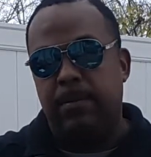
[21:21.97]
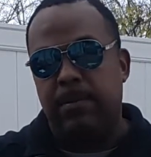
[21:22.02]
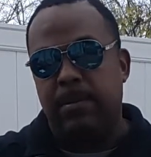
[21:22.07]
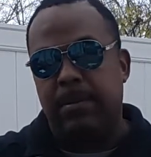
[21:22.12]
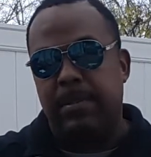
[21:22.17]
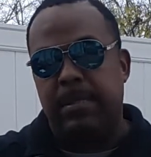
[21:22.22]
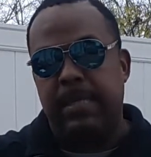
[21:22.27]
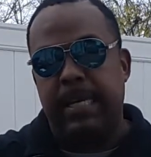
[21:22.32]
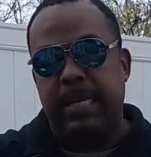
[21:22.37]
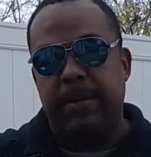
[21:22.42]

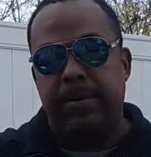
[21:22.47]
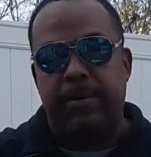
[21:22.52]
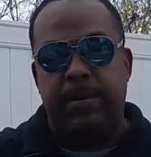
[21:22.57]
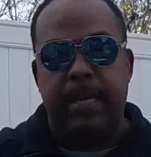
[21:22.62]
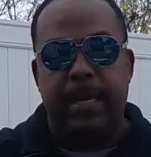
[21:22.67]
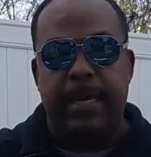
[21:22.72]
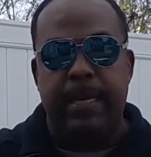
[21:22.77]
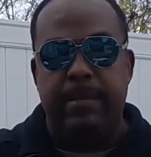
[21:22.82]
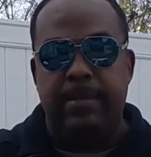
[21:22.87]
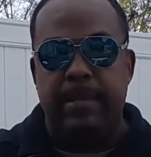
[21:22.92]

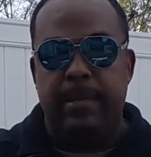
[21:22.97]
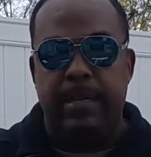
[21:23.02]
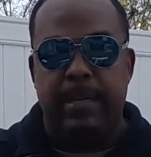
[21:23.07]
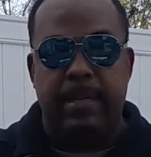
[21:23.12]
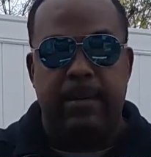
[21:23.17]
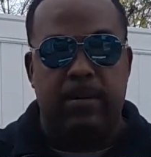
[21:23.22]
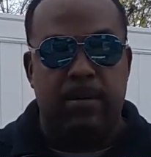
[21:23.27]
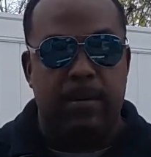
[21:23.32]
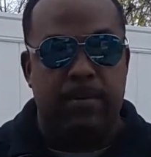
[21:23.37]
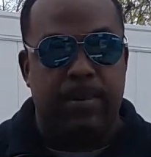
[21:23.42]
steel is, and
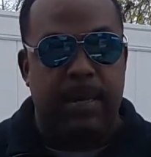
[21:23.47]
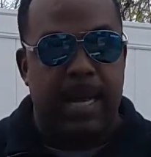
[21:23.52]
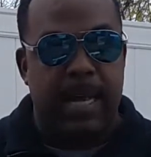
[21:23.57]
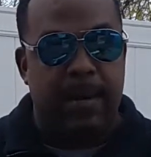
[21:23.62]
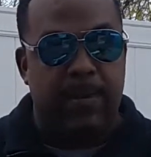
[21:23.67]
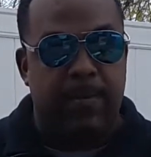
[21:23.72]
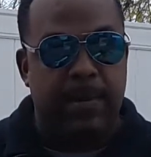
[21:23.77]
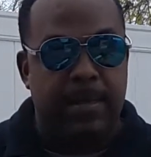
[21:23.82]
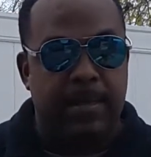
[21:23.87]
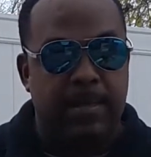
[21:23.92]
then on the
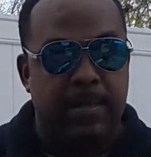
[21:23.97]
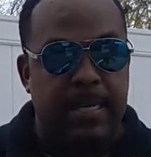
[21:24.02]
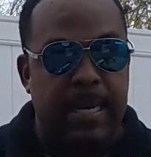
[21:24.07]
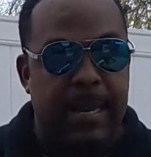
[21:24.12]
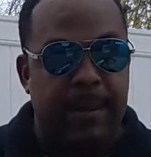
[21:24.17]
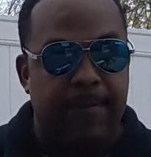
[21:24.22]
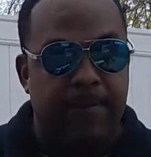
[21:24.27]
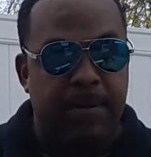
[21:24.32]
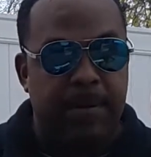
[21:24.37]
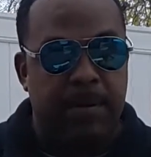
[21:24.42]
bottom we just
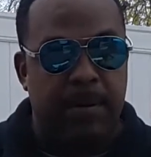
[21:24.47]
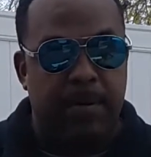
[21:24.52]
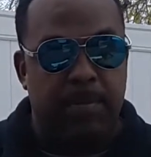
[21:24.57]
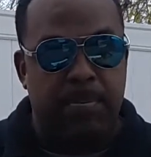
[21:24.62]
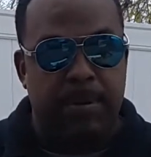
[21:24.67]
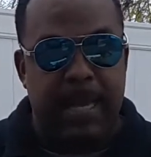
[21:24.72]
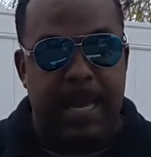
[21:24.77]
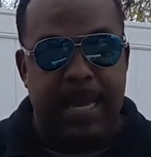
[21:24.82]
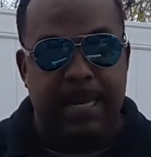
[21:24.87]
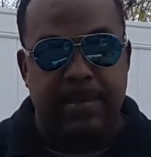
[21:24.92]
have
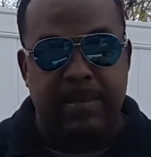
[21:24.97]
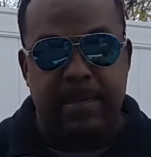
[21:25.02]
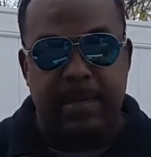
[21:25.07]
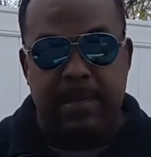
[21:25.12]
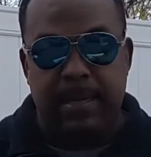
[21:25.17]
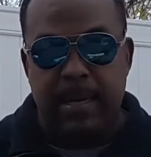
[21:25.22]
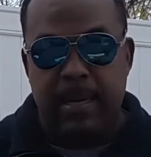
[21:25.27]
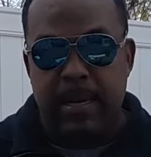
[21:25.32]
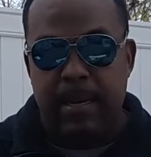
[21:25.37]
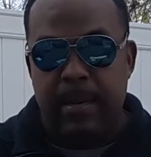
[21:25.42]

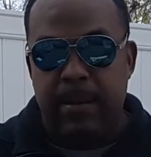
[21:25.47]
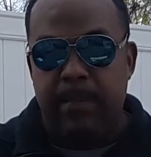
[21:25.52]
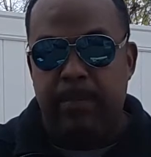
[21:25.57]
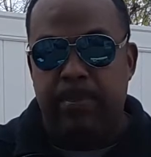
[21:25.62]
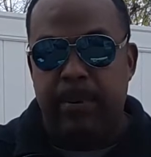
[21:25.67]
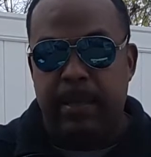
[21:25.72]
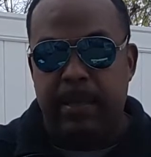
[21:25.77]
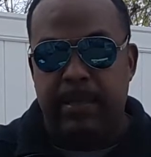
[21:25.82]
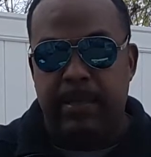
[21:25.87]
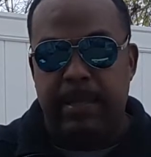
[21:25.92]
plastic.
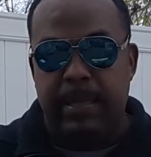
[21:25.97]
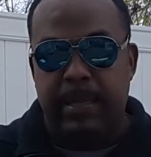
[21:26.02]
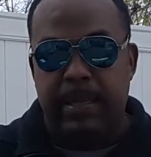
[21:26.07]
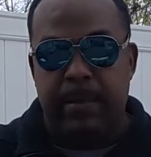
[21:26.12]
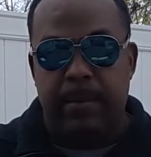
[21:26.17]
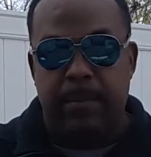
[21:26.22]
But